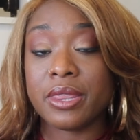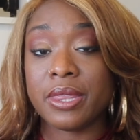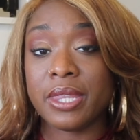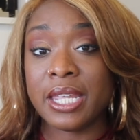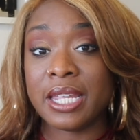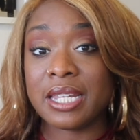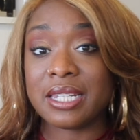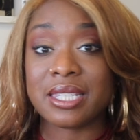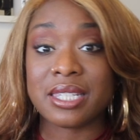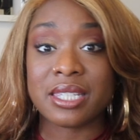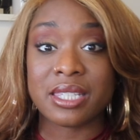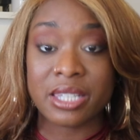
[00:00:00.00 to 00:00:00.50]

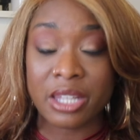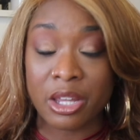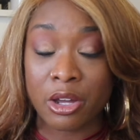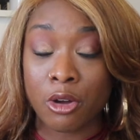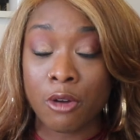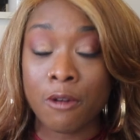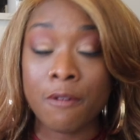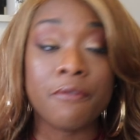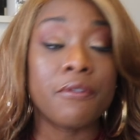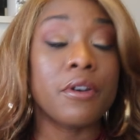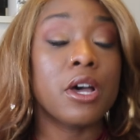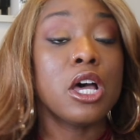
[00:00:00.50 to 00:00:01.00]

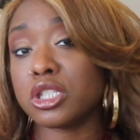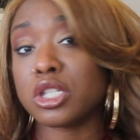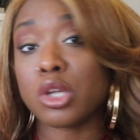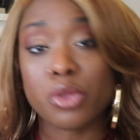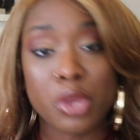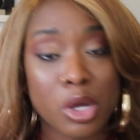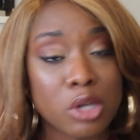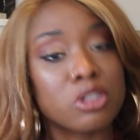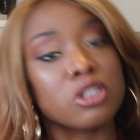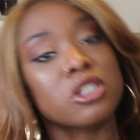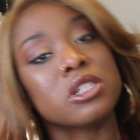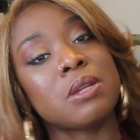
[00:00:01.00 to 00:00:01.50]
itself. So
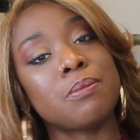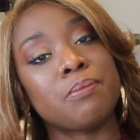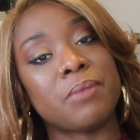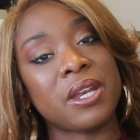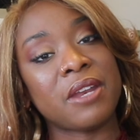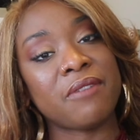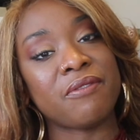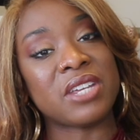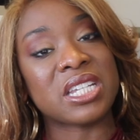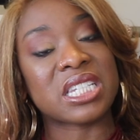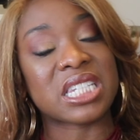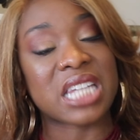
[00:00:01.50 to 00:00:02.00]
those are some
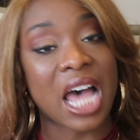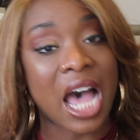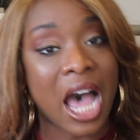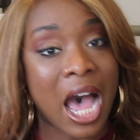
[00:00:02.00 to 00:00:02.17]
benefits to